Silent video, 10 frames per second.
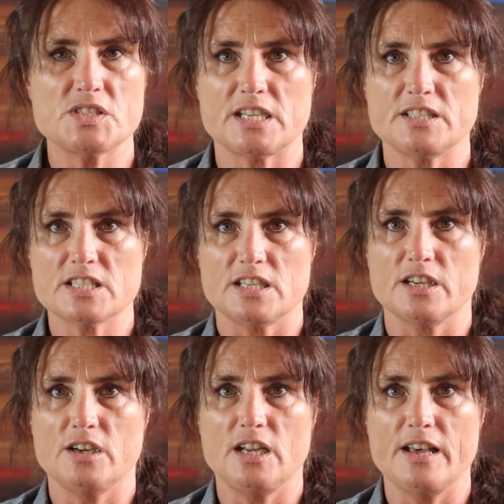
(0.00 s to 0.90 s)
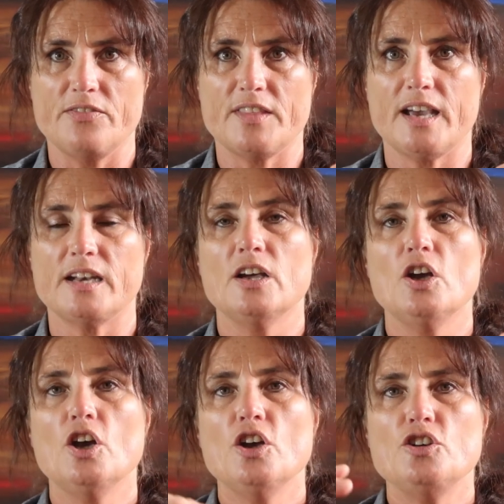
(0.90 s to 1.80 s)
a sudden it's going to go like that.
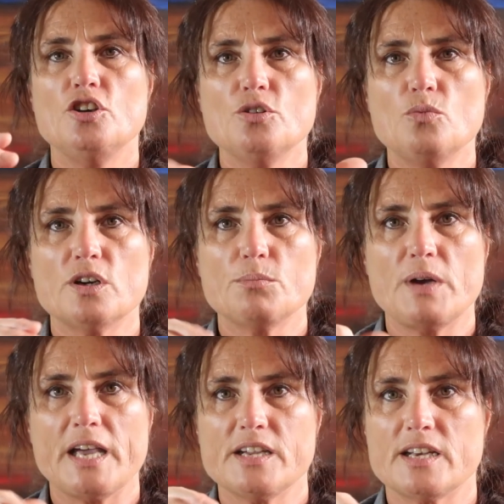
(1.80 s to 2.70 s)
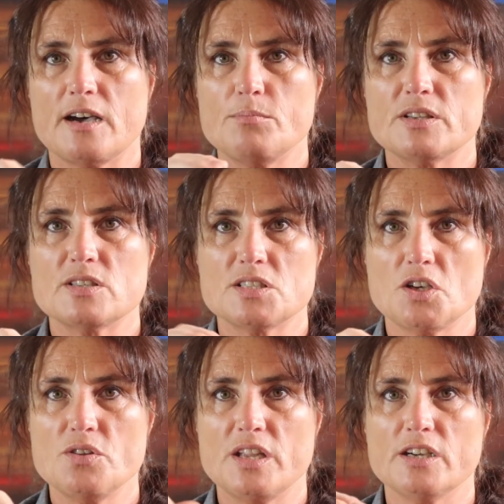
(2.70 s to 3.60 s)
You want to bake it up
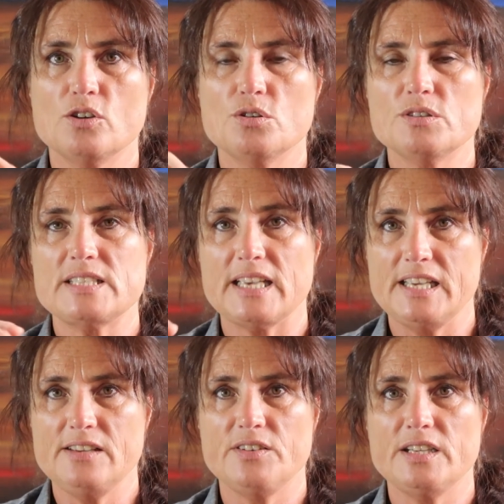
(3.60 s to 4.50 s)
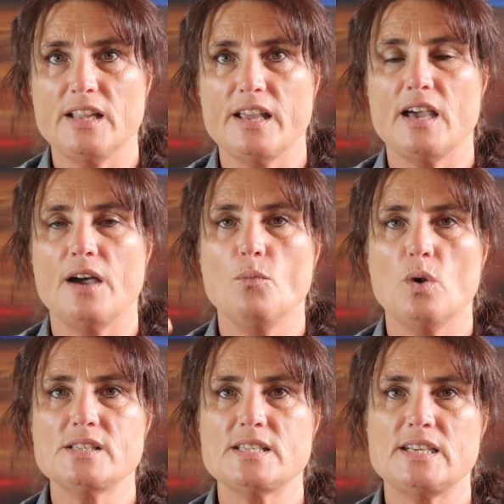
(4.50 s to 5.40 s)
so that it cooks evenly, and
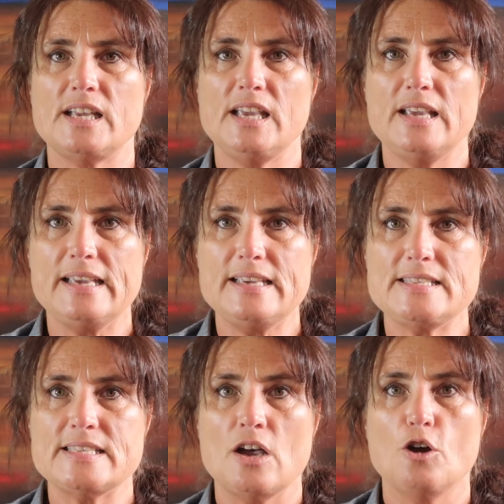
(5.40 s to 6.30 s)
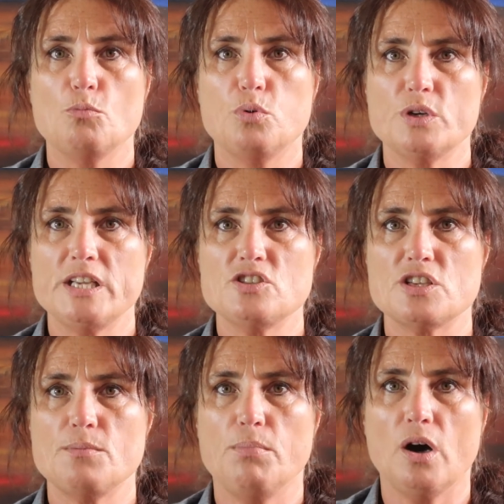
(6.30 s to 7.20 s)
once it is put
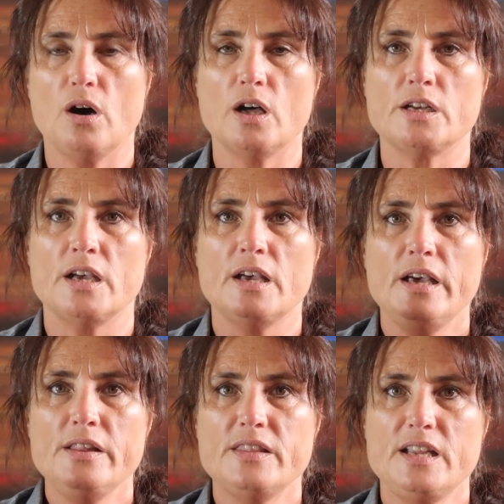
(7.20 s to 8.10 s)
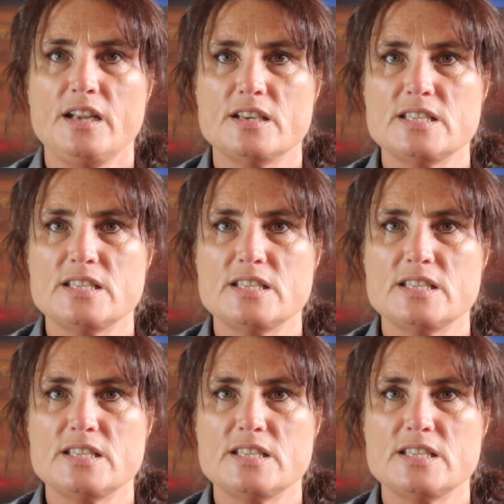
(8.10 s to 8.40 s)
into the pot, then